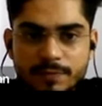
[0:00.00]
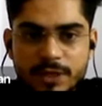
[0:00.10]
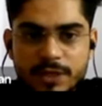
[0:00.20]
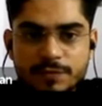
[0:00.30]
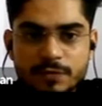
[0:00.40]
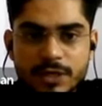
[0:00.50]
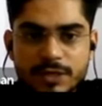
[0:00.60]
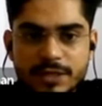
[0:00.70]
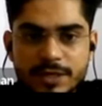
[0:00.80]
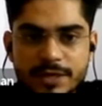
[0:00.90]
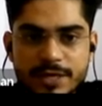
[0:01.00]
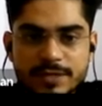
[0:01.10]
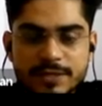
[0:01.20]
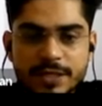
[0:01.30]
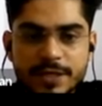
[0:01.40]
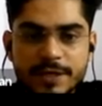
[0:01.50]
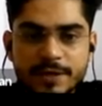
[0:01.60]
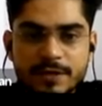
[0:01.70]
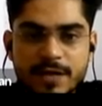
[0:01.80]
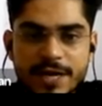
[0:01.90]
Please focus here and see
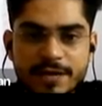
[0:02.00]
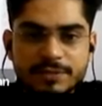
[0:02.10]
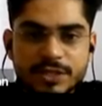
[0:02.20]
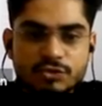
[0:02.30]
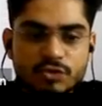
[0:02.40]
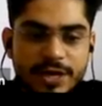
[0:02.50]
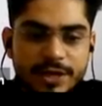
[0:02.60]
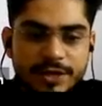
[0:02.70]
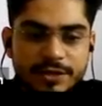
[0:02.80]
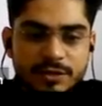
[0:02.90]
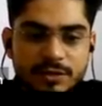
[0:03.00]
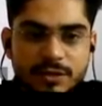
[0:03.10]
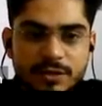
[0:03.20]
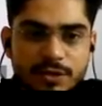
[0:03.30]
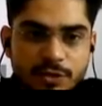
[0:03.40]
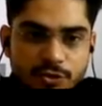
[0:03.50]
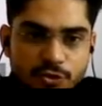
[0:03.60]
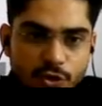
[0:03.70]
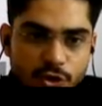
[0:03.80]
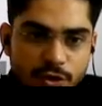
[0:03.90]
here. I am just drawing it.
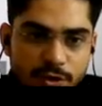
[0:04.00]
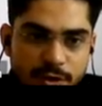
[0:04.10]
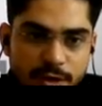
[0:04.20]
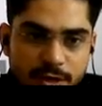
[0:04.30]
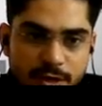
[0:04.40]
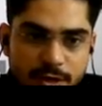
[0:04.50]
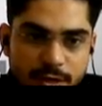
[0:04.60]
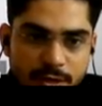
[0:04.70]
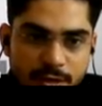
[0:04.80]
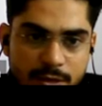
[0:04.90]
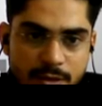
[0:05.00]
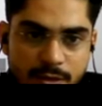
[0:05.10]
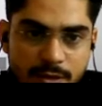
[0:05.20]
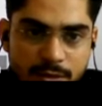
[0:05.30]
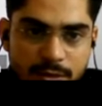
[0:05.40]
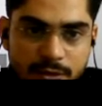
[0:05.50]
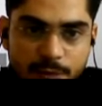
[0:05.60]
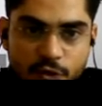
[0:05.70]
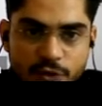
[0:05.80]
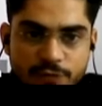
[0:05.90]
So
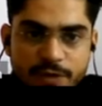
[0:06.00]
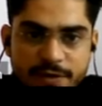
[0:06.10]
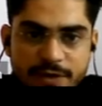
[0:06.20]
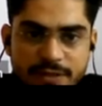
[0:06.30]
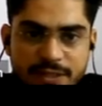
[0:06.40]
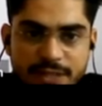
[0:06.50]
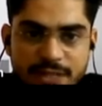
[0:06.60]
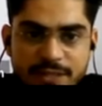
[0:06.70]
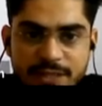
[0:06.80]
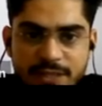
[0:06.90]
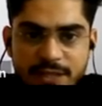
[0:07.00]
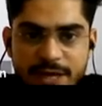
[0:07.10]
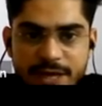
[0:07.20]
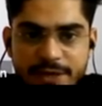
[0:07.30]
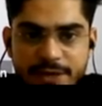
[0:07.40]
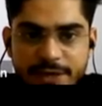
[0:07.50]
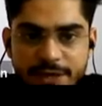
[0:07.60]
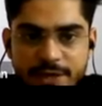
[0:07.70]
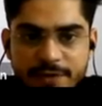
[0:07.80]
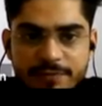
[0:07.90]
suppose one resistance is connected
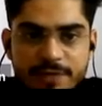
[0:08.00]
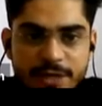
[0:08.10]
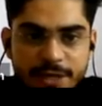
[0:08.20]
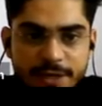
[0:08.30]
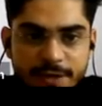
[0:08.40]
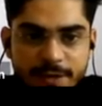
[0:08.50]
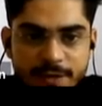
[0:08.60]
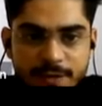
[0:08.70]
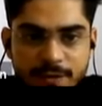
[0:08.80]
here, one here,